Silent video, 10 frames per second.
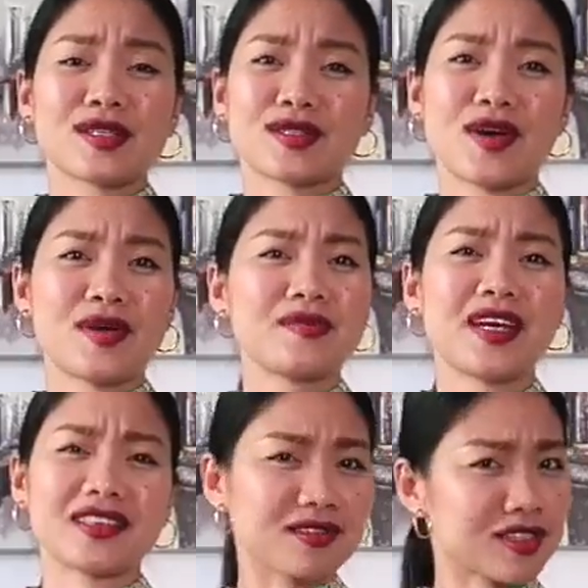So I'm
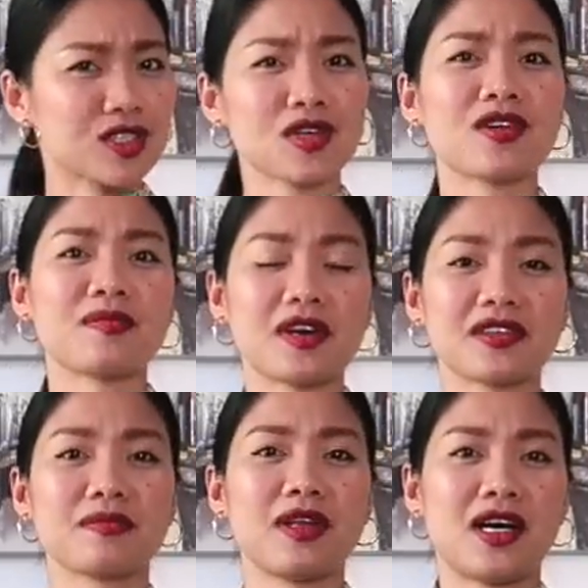not sure
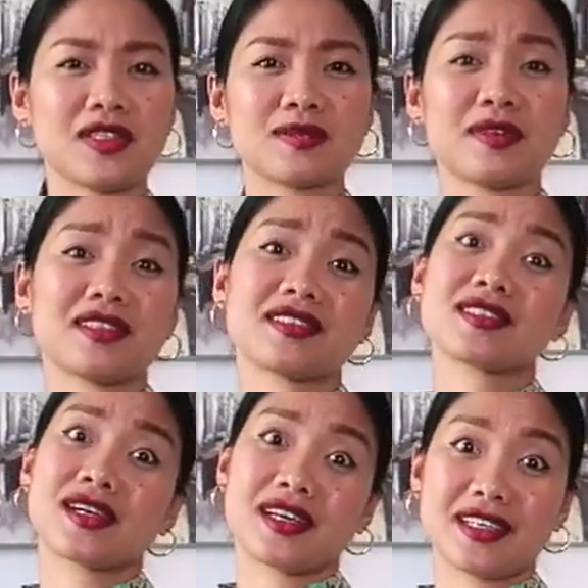about the blouse, but the
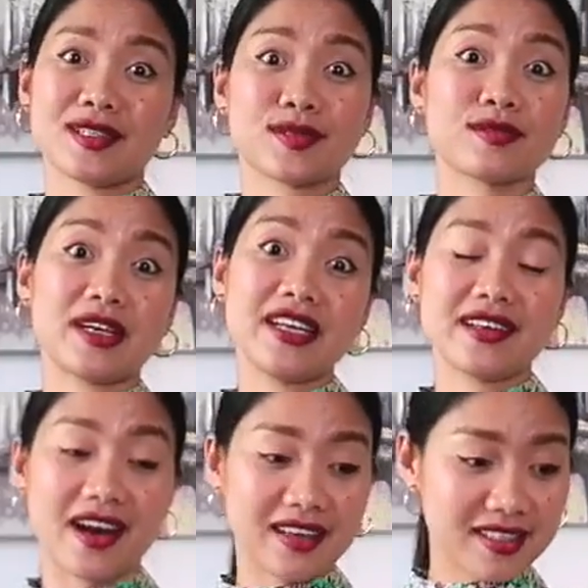skirt is really
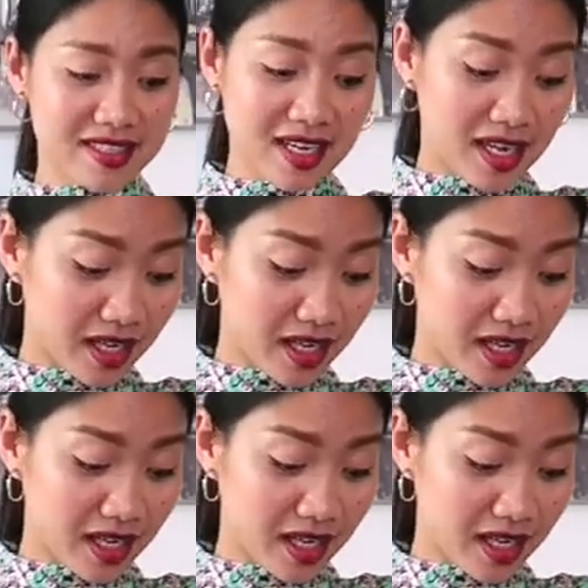nice.